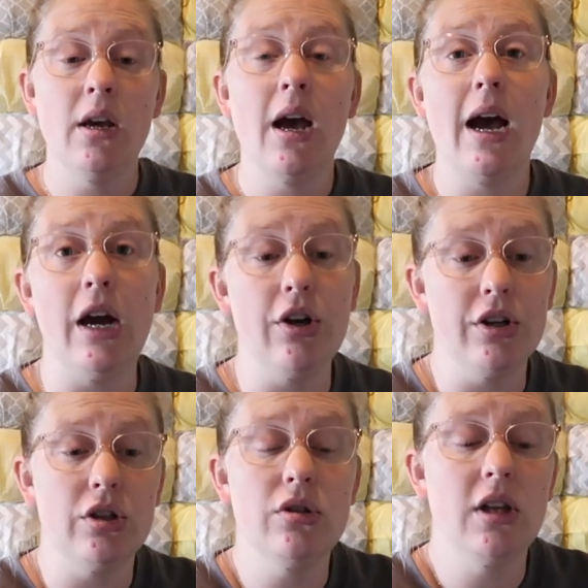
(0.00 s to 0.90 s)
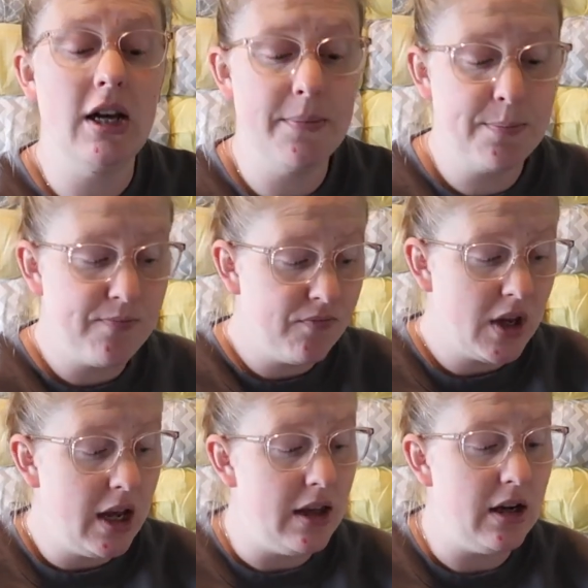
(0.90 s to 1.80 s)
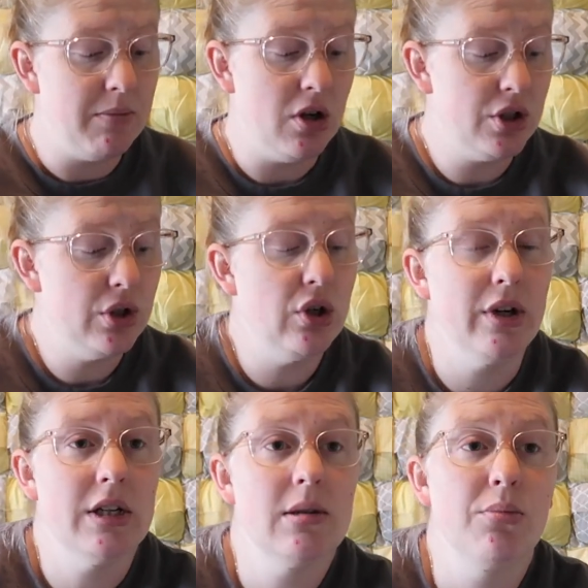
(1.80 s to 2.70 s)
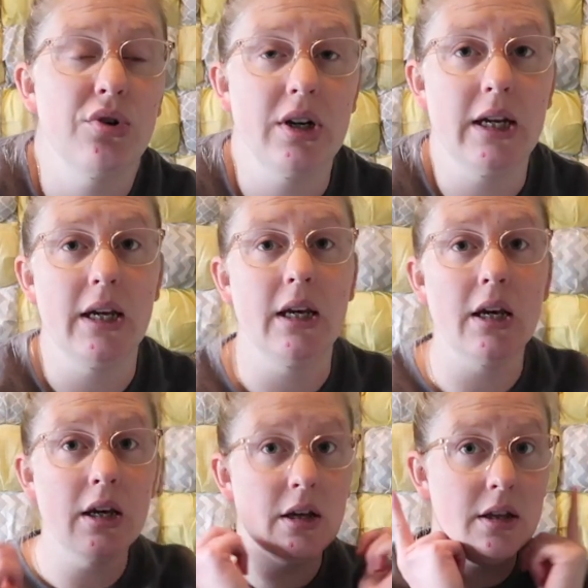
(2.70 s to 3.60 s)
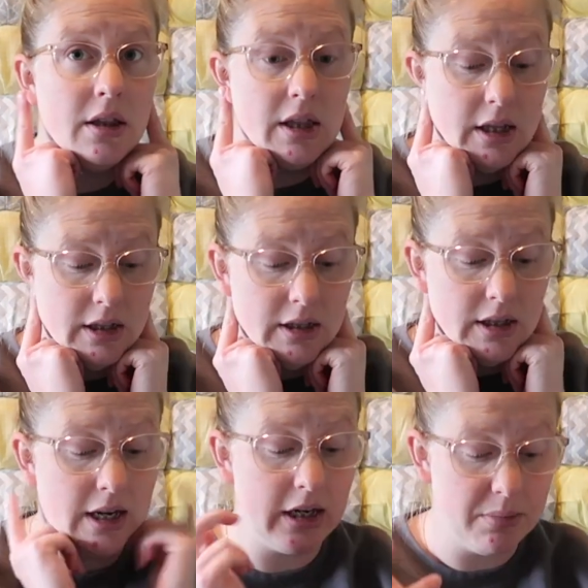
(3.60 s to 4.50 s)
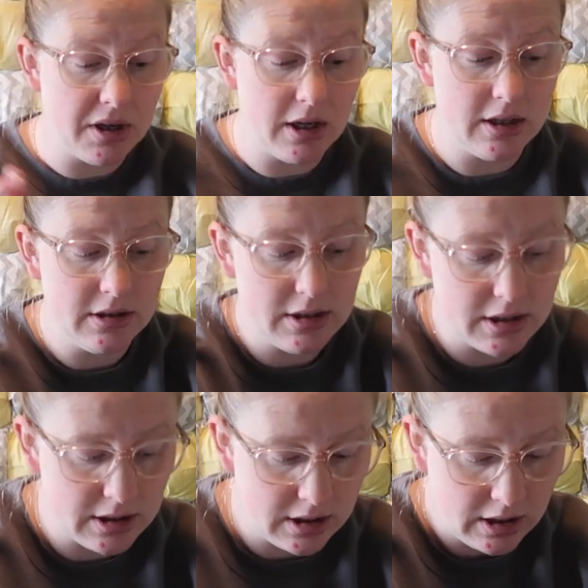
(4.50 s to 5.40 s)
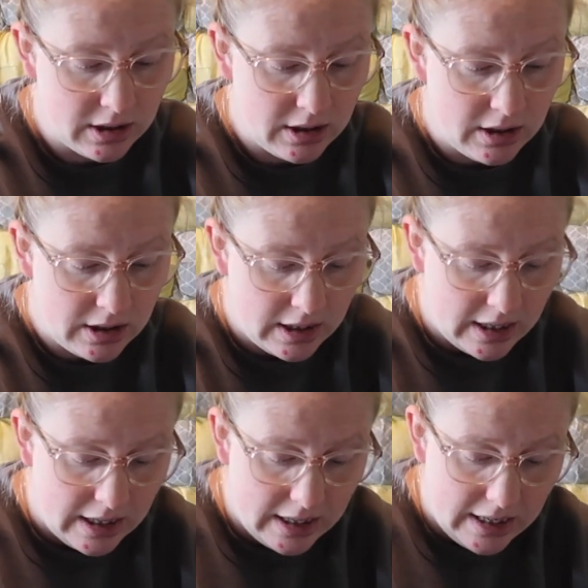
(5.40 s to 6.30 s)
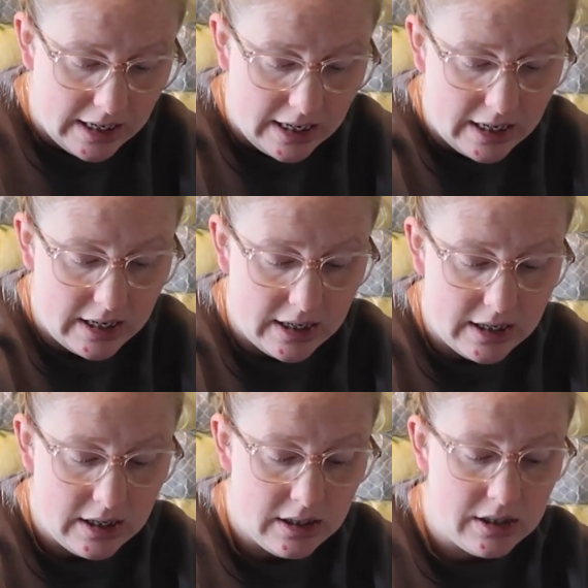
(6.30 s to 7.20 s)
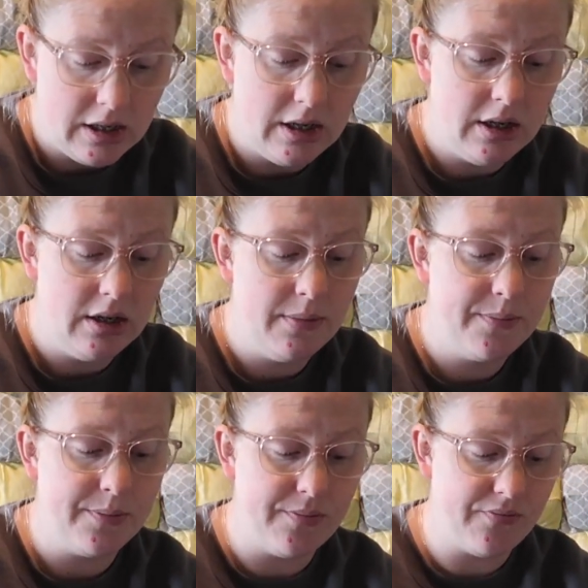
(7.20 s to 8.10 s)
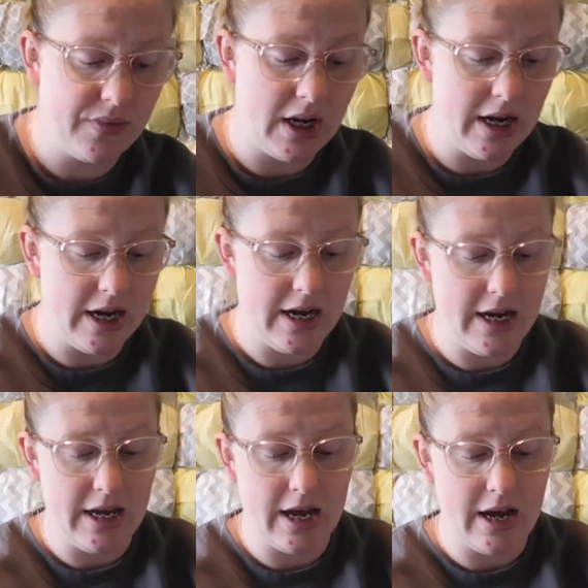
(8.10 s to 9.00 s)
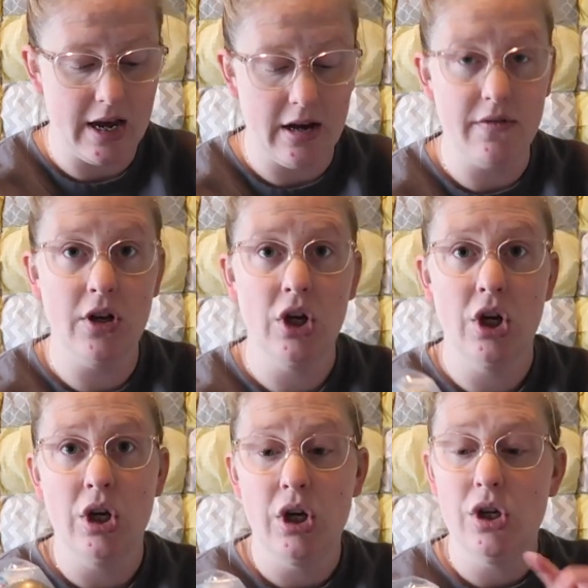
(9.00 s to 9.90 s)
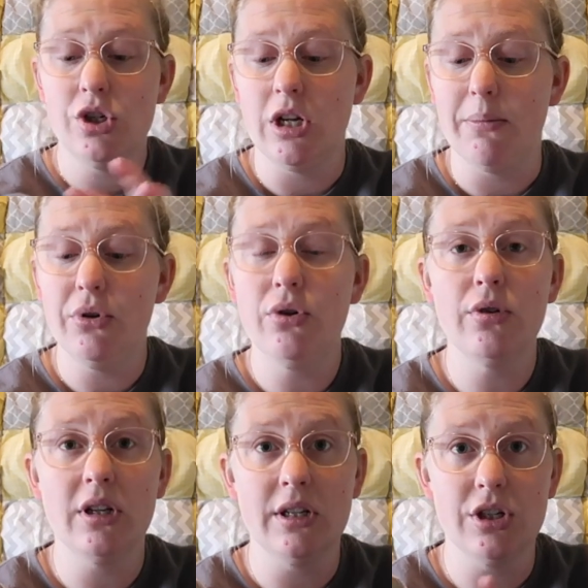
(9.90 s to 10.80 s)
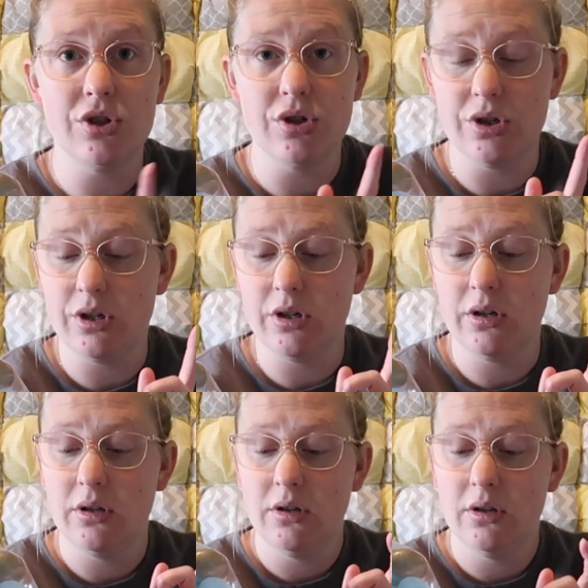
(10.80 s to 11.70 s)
hired a doula. And then I'm also going to bring the AirPods, and I have shampoo, conditioner,